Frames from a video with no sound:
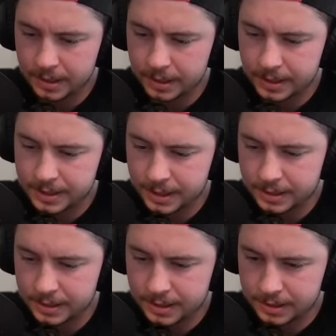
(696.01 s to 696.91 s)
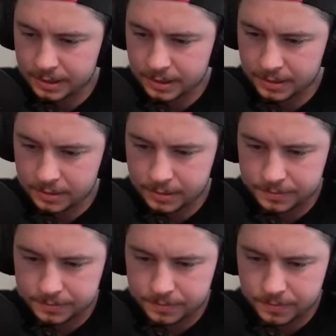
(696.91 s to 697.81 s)
E Titan is low.
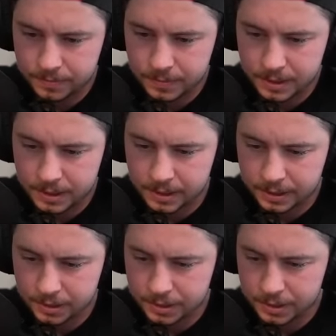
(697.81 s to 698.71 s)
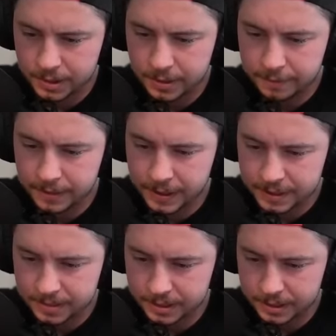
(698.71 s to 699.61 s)
King goes to Phoenix
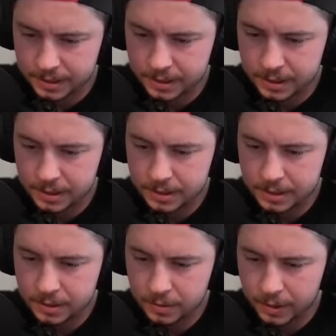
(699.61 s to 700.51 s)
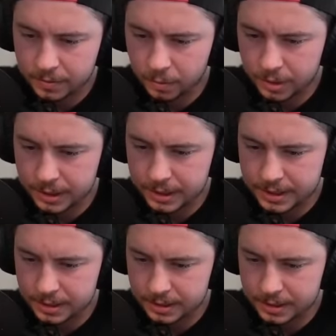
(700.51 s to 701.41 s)
ability. Grand Warden
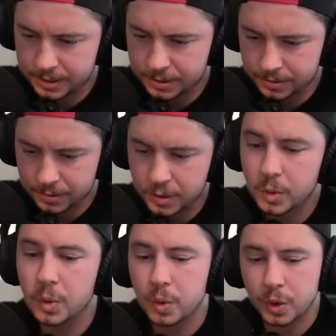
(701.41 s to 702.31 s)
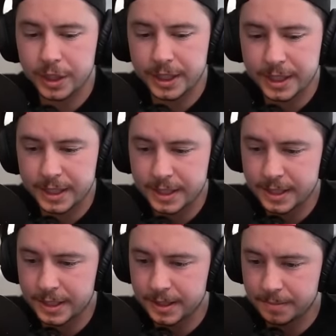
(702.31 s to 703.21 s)
gets locked onto.
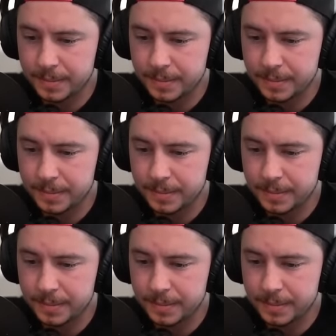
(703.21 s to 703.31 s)
Rip.